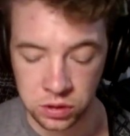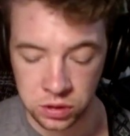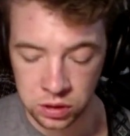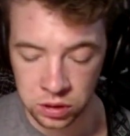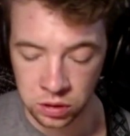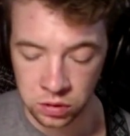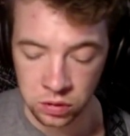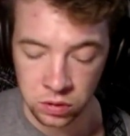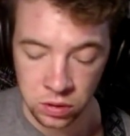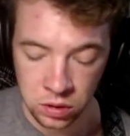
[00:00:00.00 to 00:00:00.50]

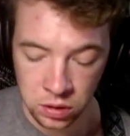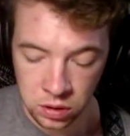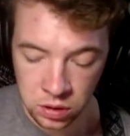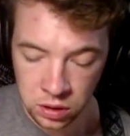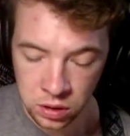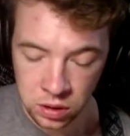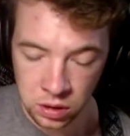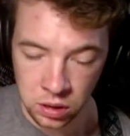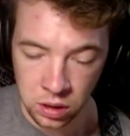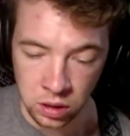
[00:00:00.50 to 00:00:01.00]
So
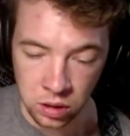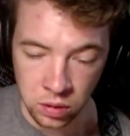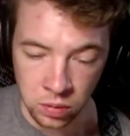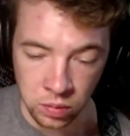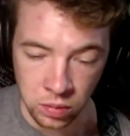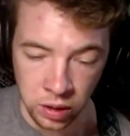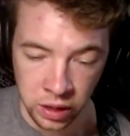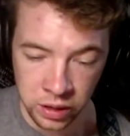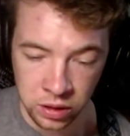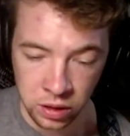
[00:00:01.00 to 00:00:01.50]

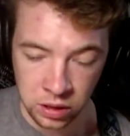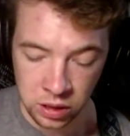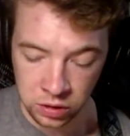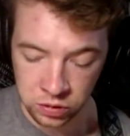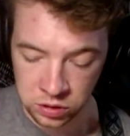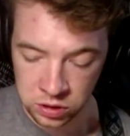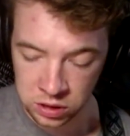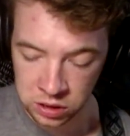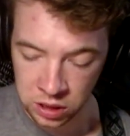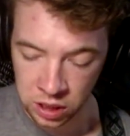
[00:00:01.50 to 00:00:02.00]
I thought that
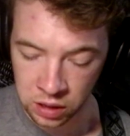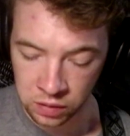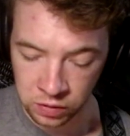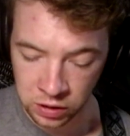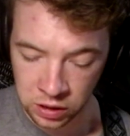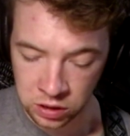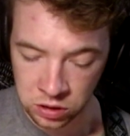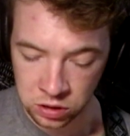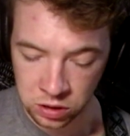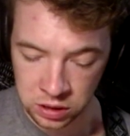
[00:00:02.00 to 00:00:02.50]
was just kind of an
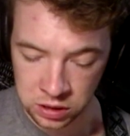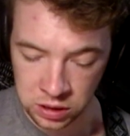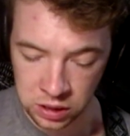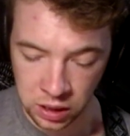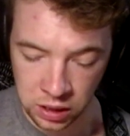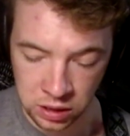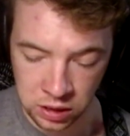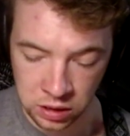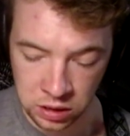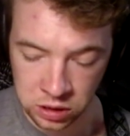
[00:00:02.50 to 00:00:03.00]
interesting
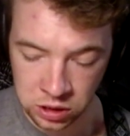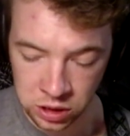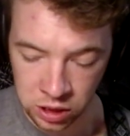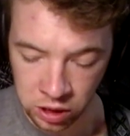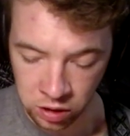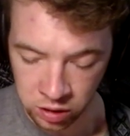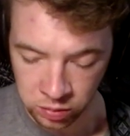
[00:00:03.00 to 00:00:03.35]
idea to share.